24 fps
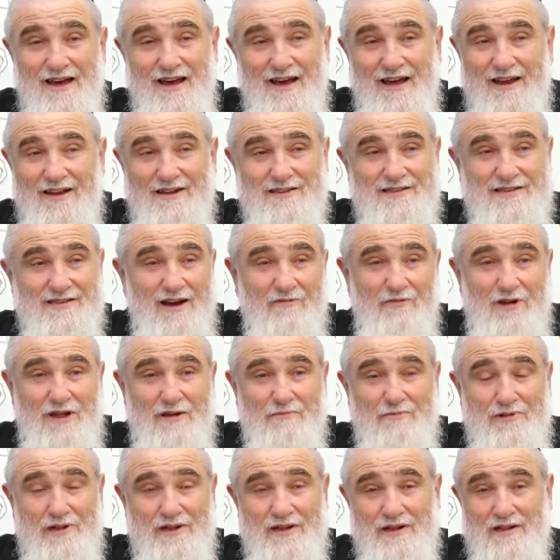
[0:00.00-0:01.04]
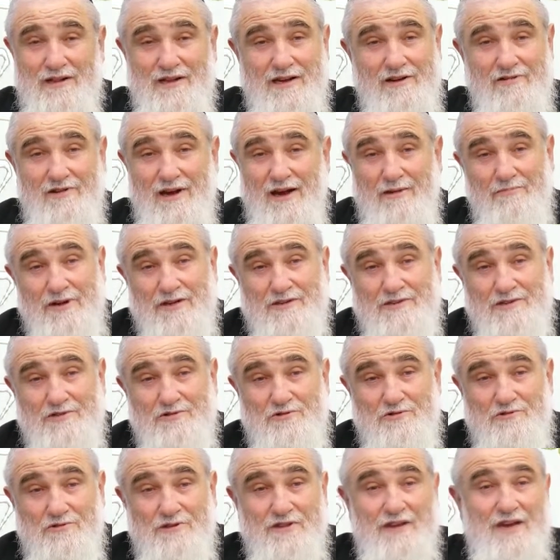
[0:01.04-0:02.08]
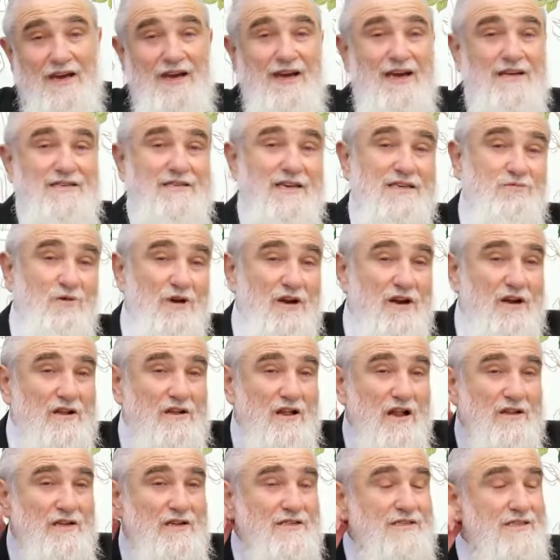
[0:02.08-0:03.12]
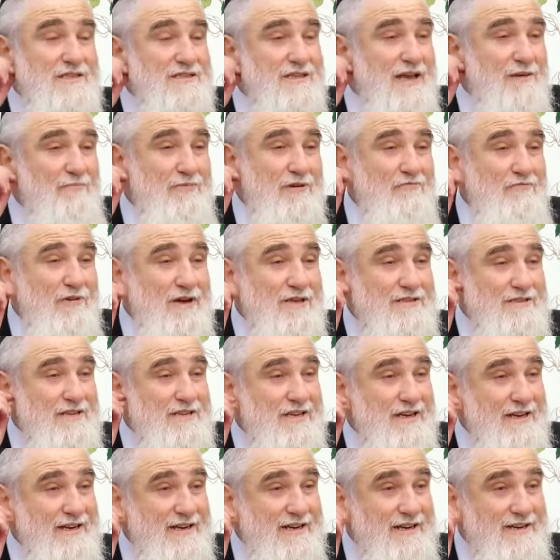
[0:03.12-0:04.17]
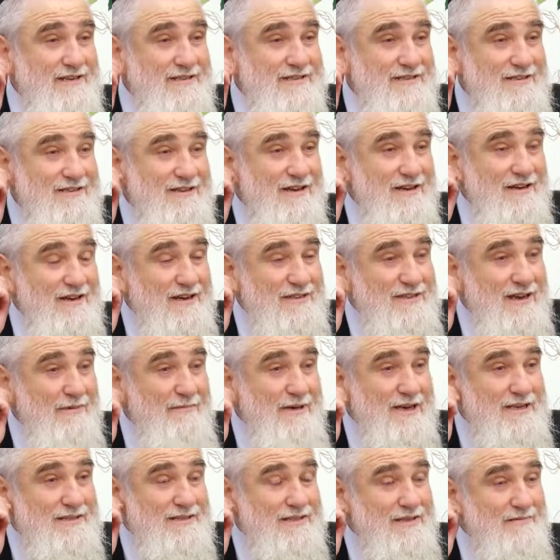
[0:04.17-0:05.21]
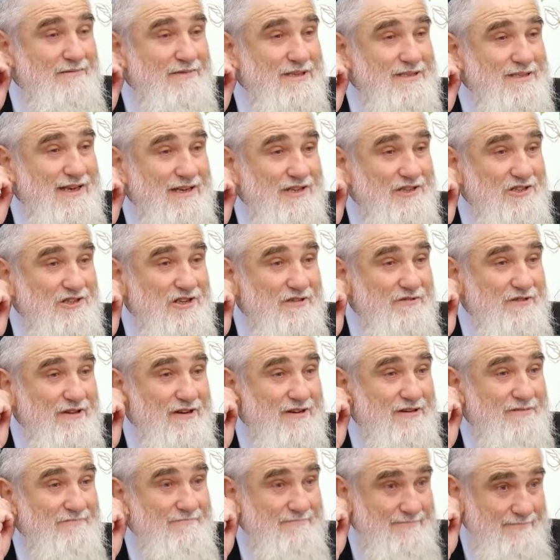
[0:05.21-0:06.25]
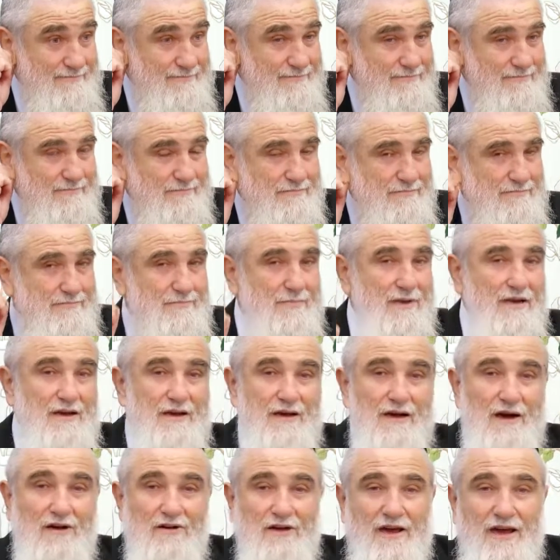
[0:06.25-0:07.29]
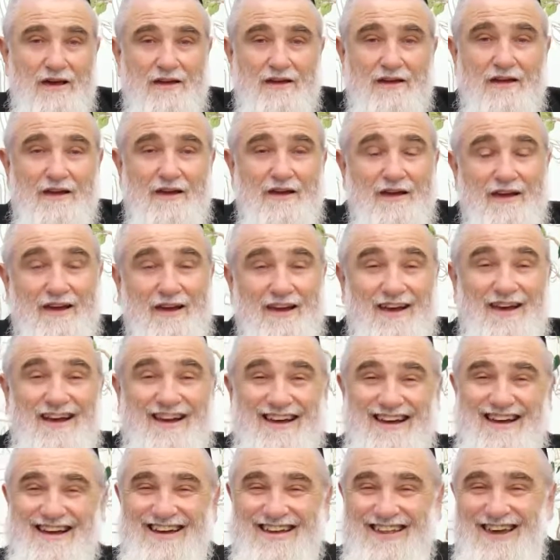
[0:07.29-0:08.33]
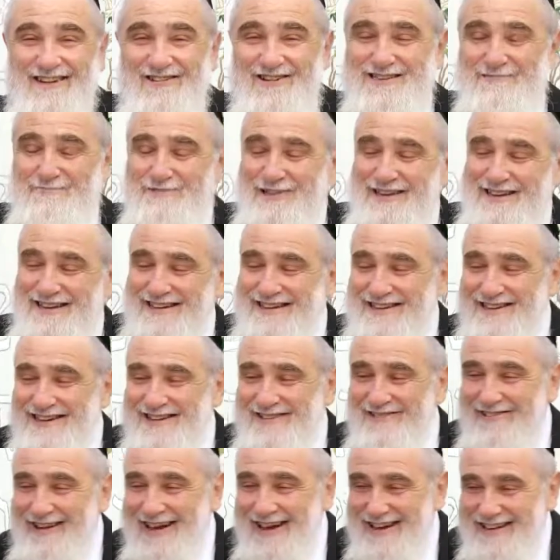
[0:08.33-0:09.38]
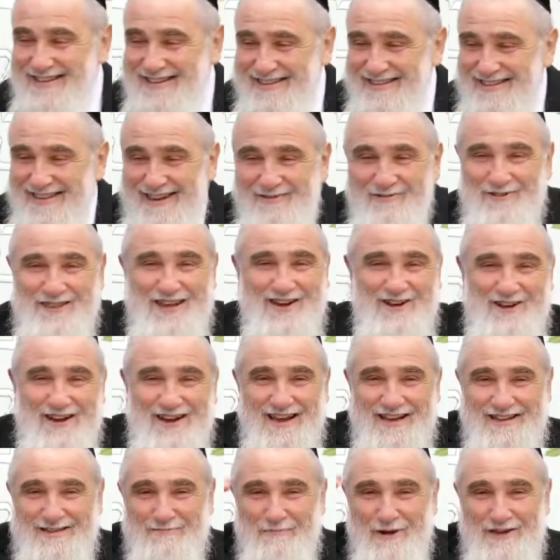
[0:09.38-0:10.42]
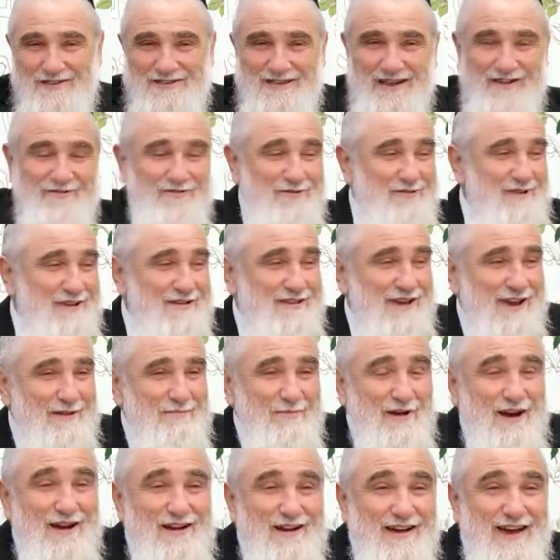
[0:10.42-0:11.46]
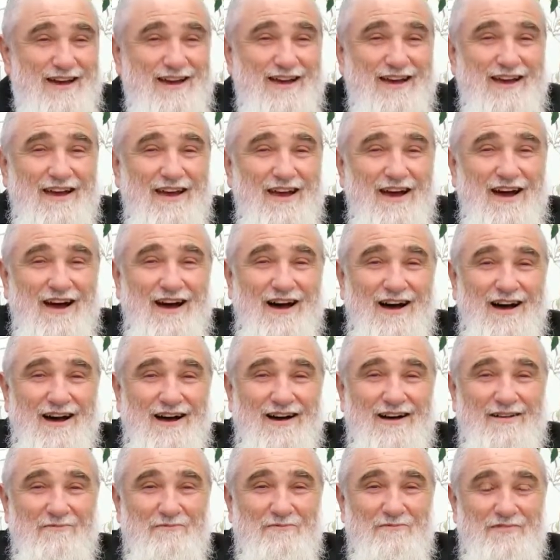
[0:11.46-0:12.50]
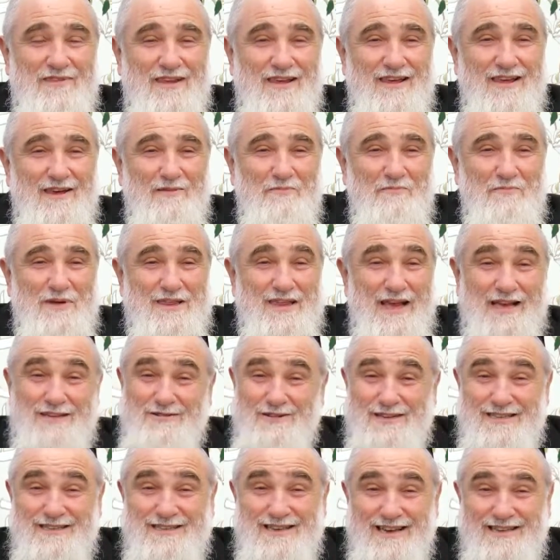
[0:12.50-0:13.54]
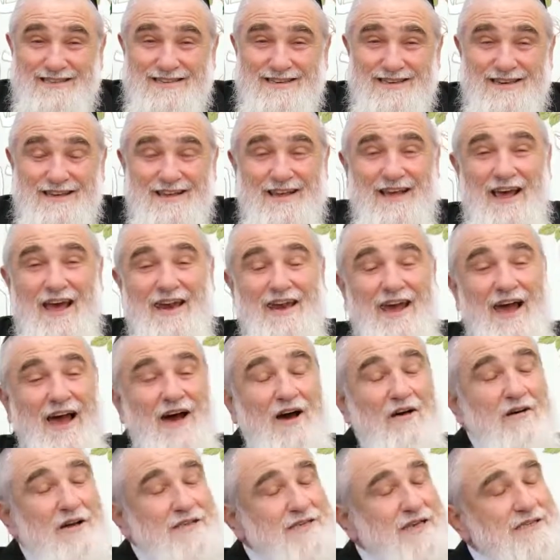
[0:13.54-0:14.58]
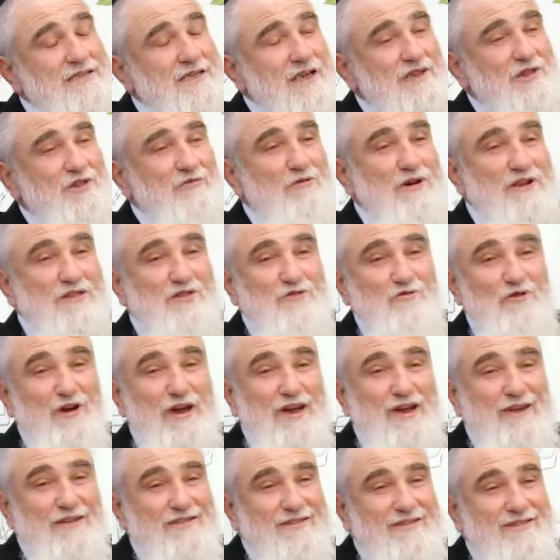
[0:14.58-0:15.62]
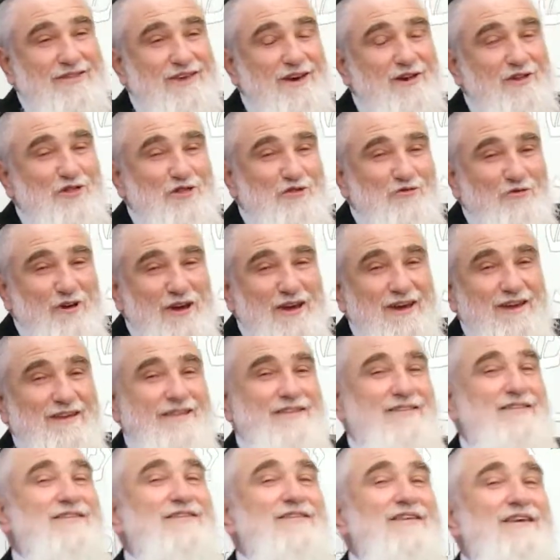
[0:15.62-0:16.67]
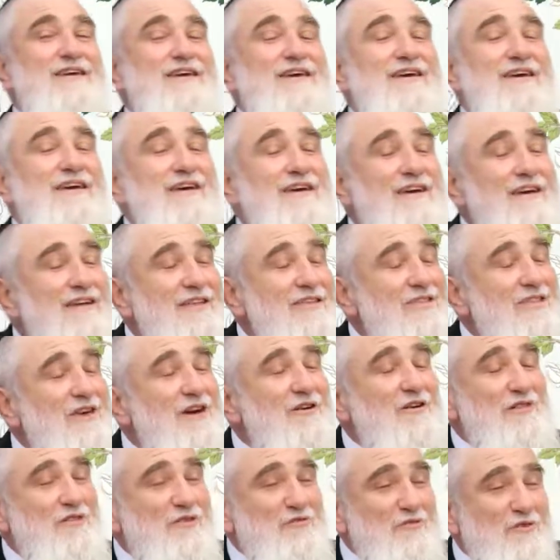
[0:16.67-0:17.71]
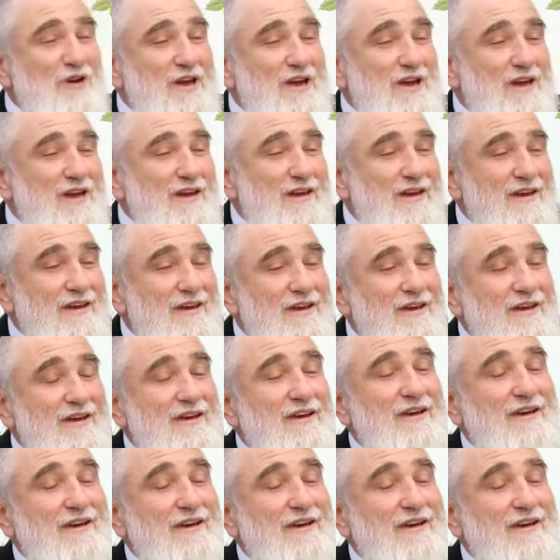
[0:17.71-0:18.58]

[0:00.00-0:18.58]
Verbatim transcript: and this is not really politically correct, but it's the truth. It says one of the klolas is they put rings in their ears because that makes them, it's like a shift. Okay, that wasn't politically correct. And they're going to expunge that from the tape. Okay, um, but that's what it says anyhow, it says that are three, there are three, there are three